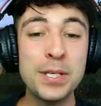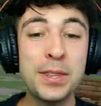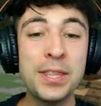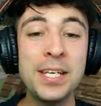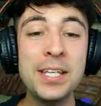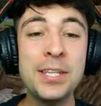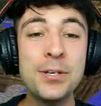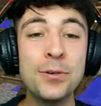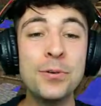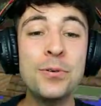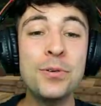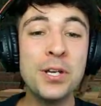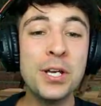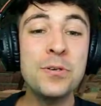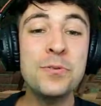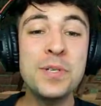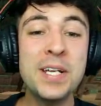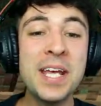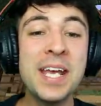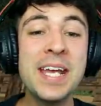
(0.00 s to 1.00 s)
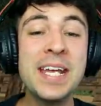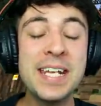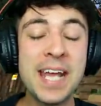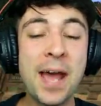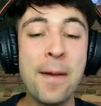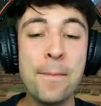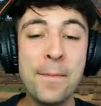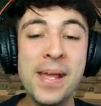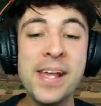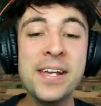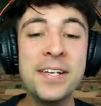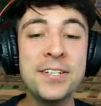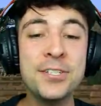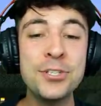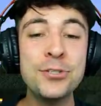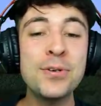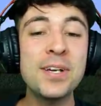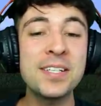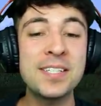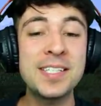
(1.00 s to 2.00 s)
I think they're all going ahead and making
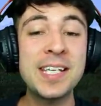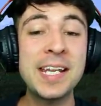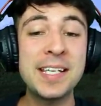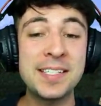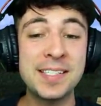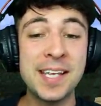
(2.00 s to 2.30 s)
sure I stay